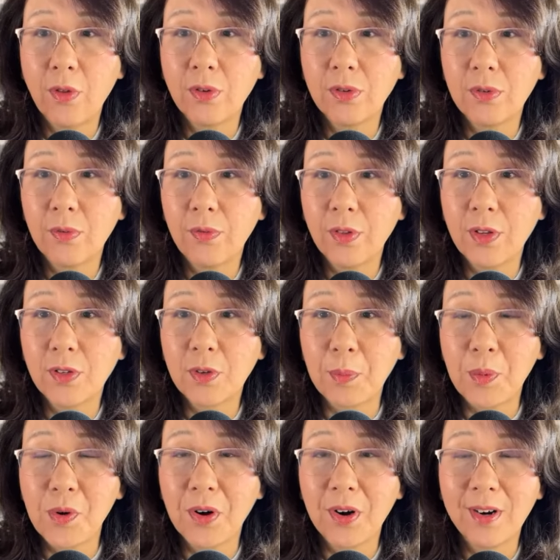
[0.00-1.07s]

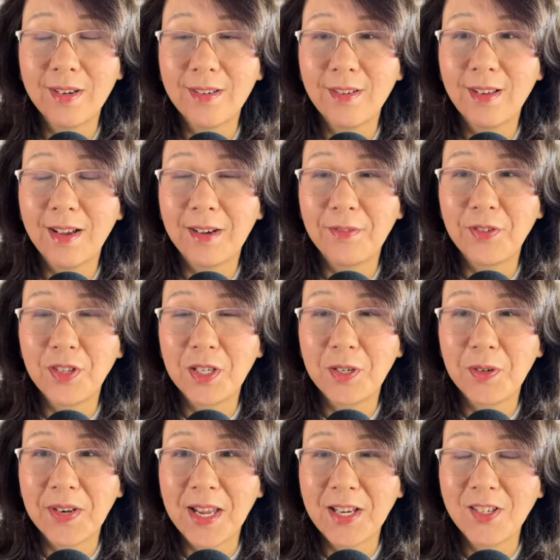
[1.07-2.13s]
support, for the
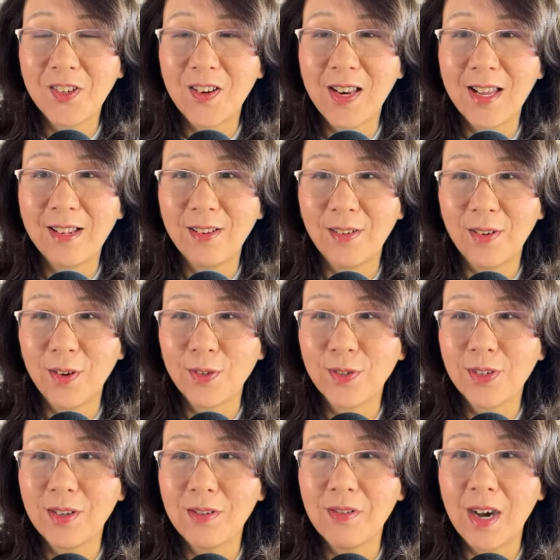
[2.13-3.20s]
donation, and
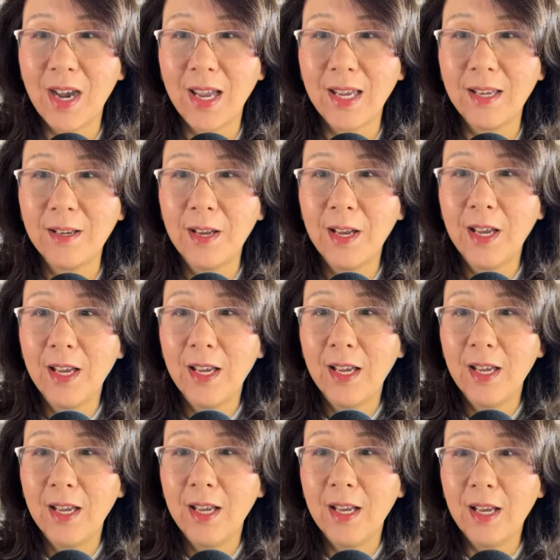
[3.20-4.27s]
also I
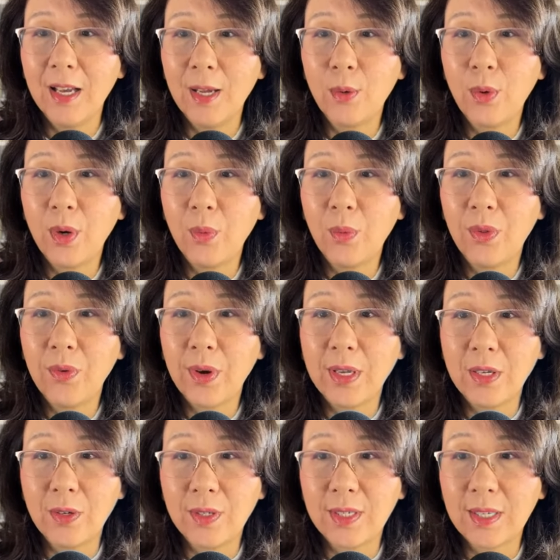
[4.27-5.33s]
agree with what
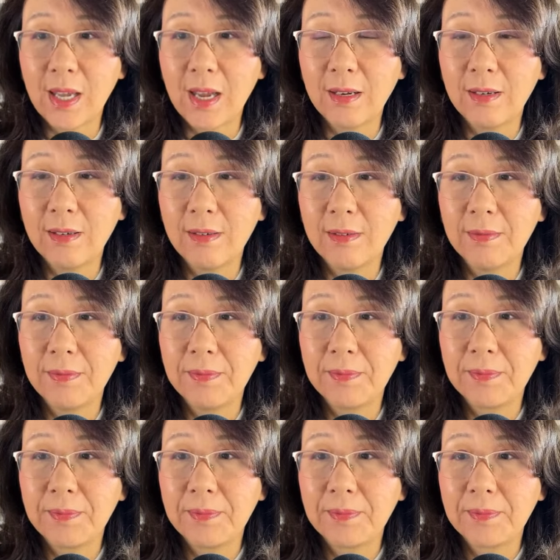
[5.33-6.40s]
you said.
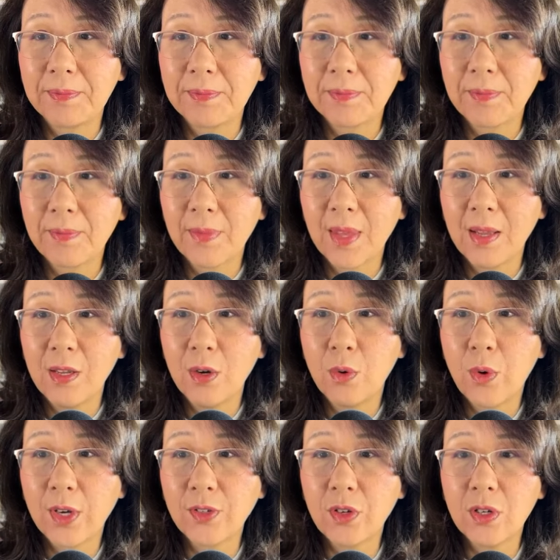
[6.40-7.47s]
Your
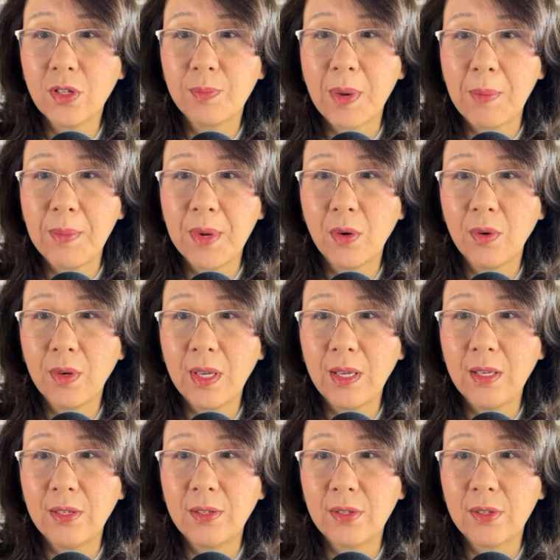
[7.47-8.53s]
question is about Middle
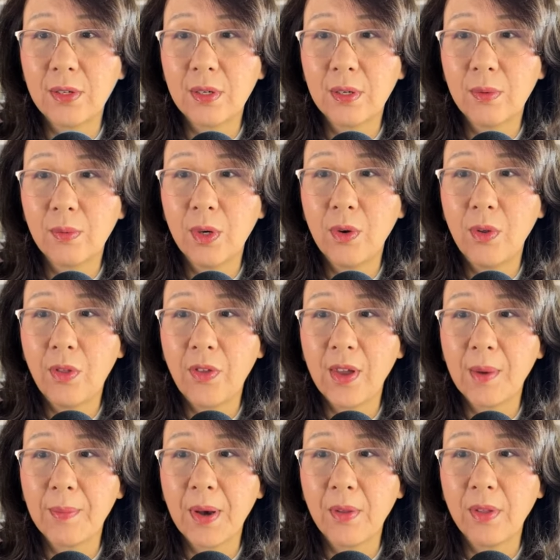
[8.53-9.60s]
East. What do you think
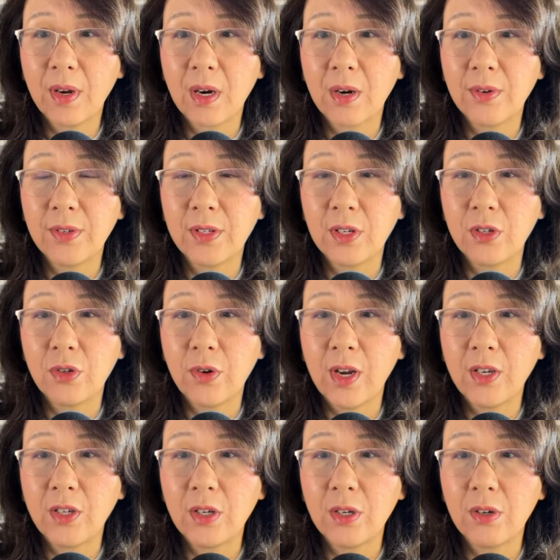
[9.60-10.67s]
about the current
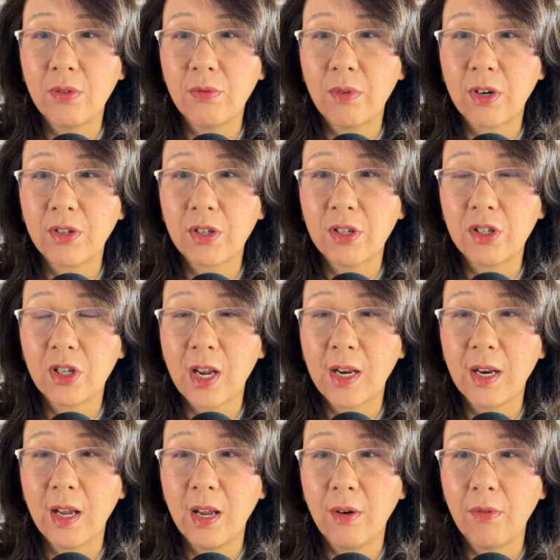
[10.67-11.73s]
situation, Russia,
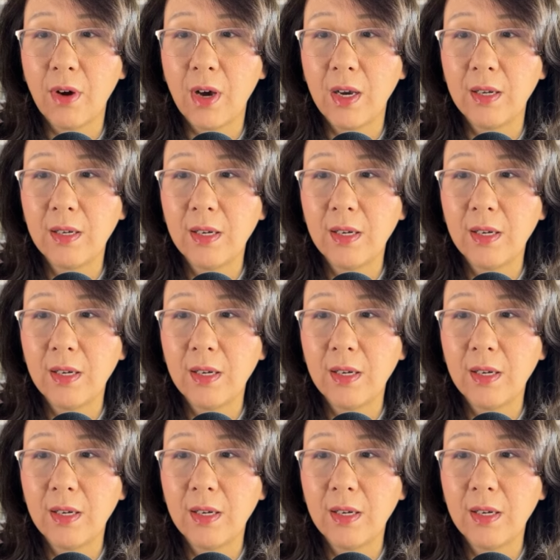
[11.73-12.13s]
China, Iran?